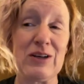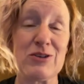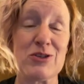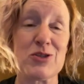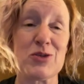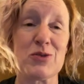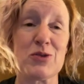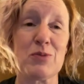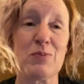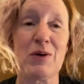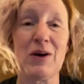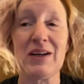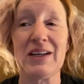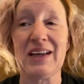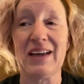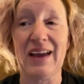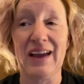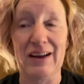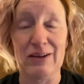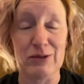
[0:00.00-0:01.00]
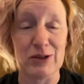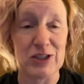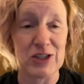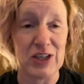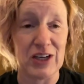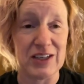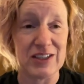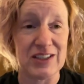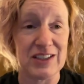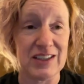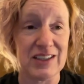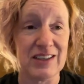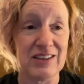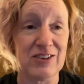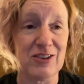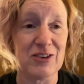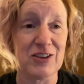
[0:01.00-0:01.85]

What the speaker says: so the body can reject it and all